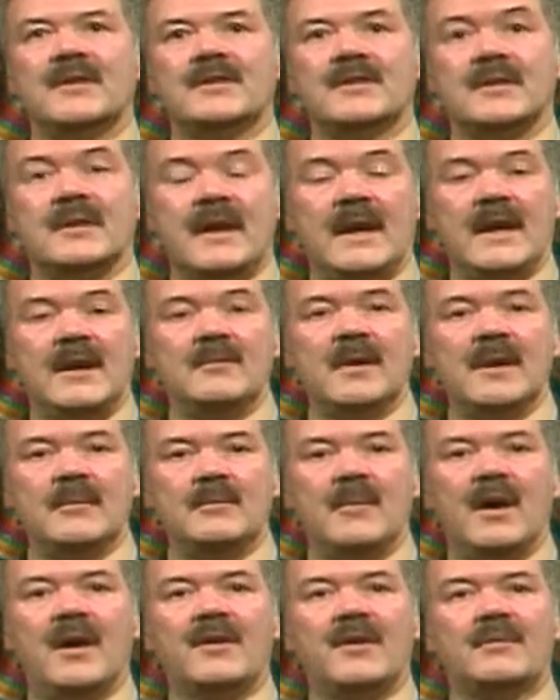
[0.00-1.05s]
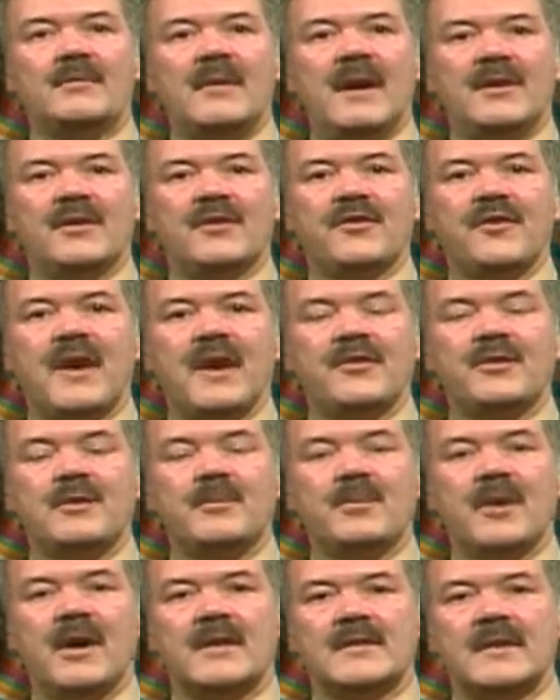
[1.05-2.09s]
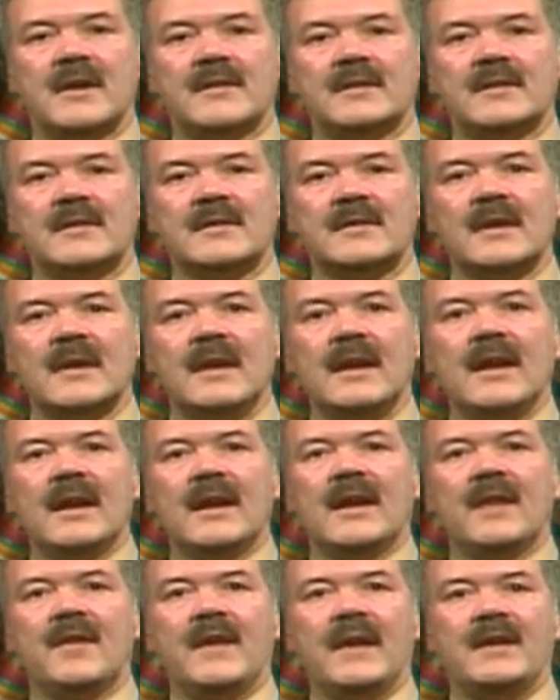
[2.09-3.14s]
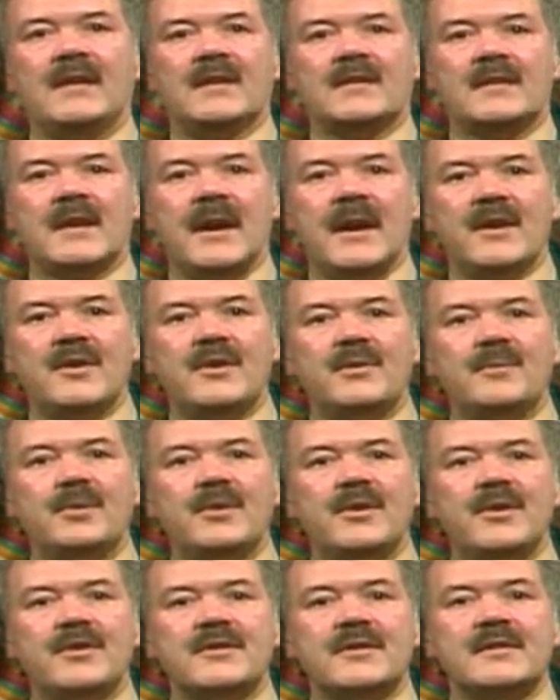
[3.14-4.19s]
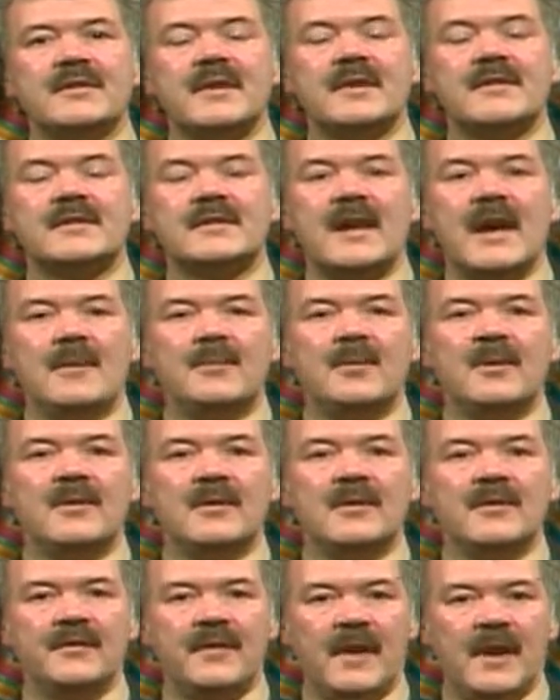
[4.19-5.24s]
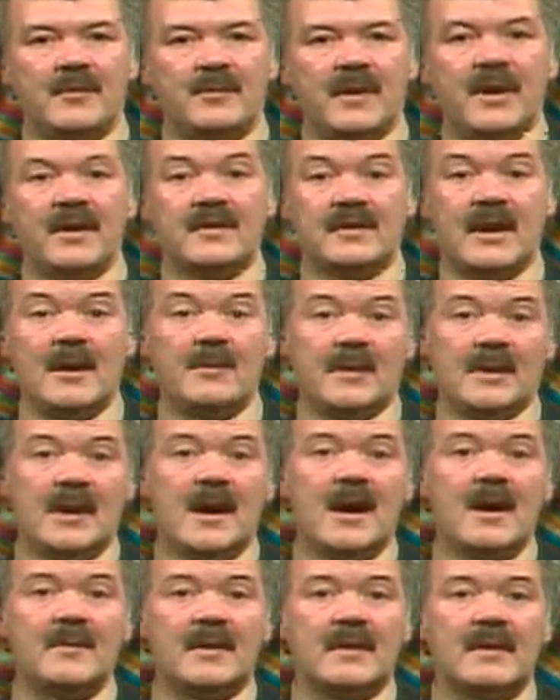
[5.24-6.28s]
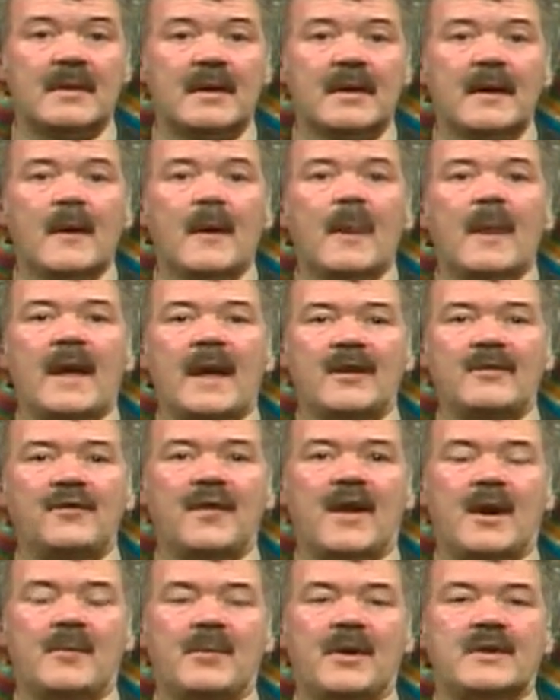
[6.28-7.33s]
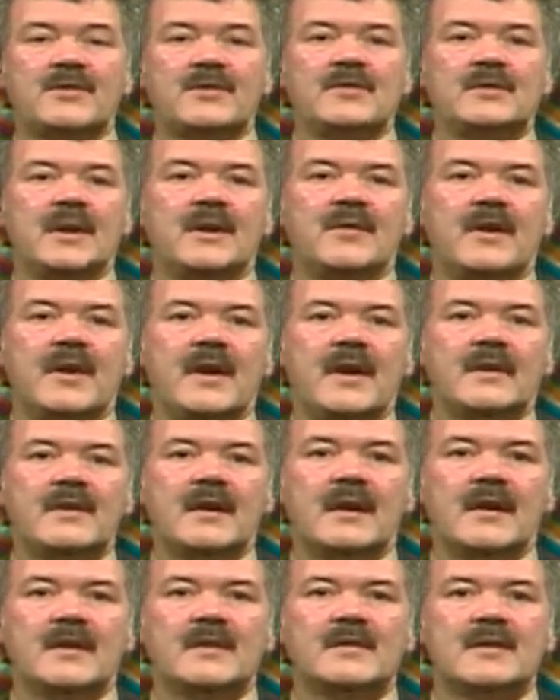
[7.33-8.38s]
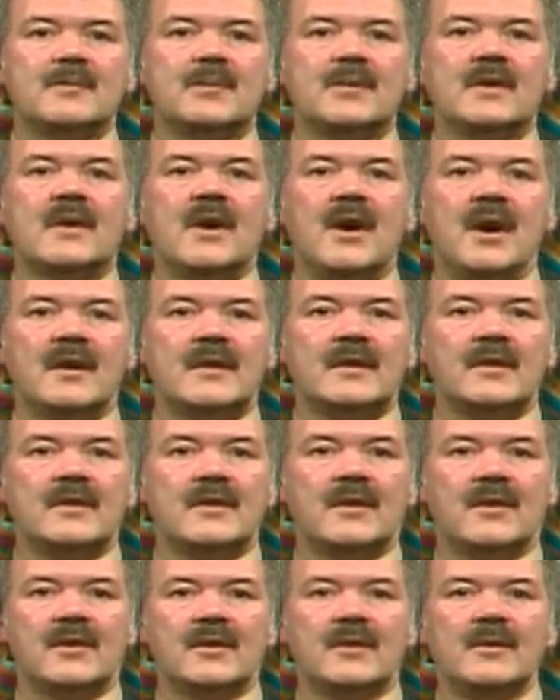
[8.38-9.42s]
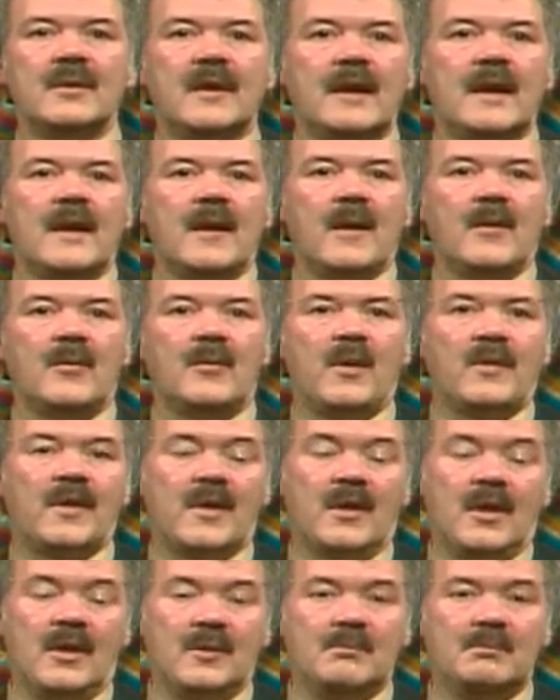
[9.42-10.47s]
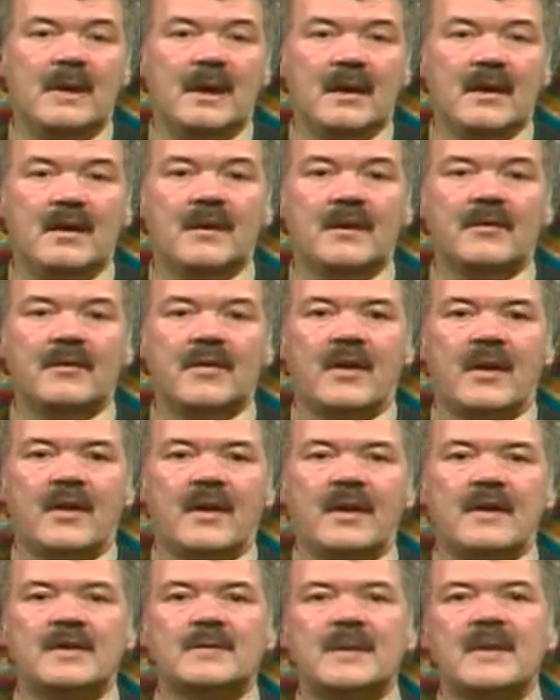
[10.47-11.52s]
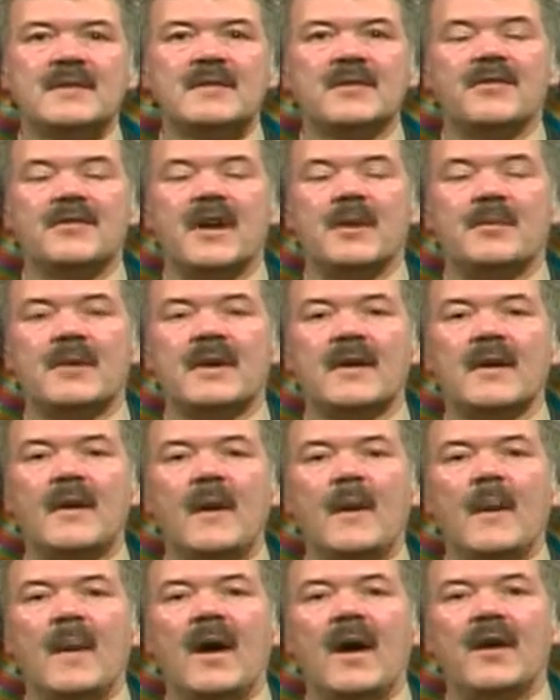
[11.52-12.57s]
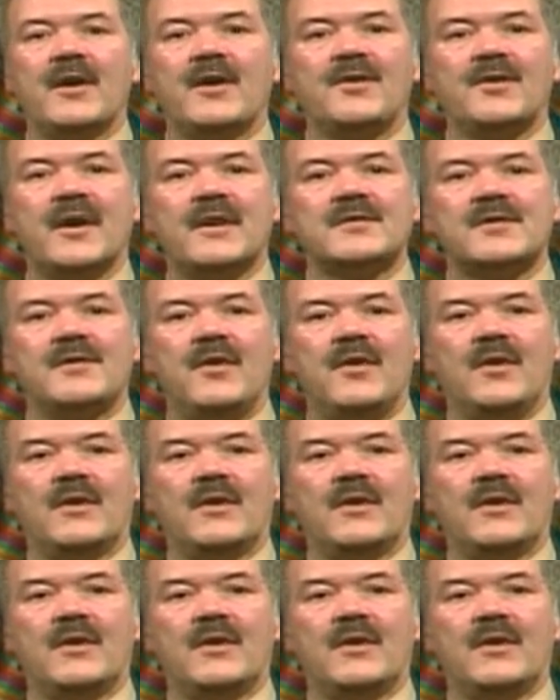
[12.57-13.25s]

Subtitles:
today in modern manufacturing processes, the designer who produces a sample fabric, a sample garment in fabrics, usually a very simple cotton or what they call mull, a rather inexpensive fabric, on a dress